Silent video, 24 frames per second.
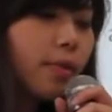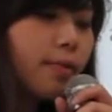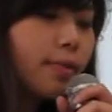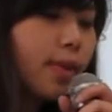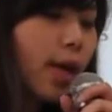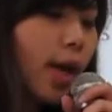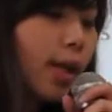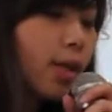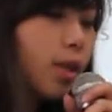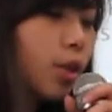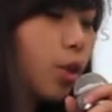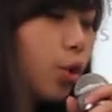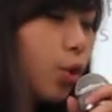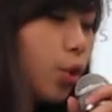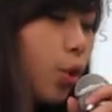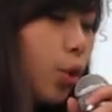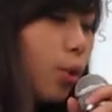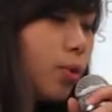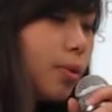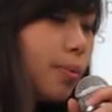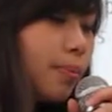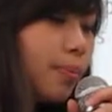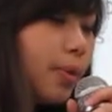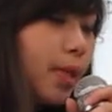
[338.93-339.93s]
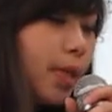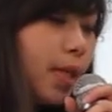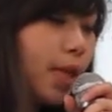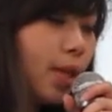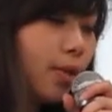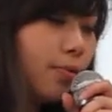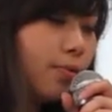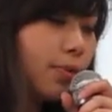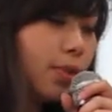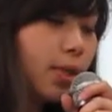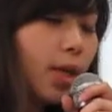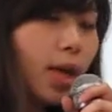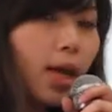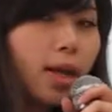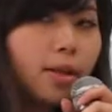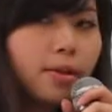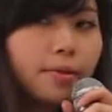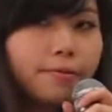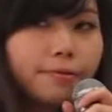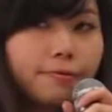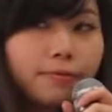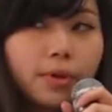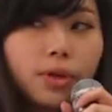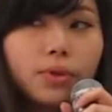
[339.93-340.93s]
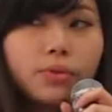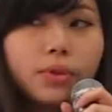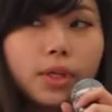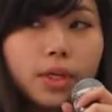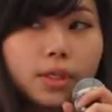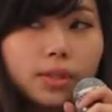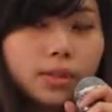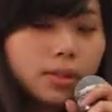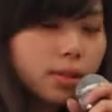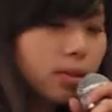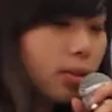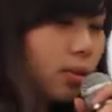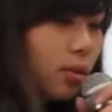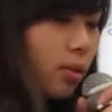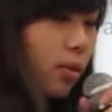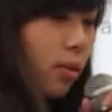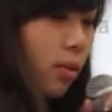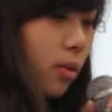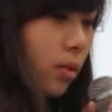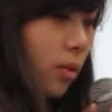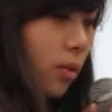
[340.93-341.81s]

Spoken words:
that includes beliefs and feelings.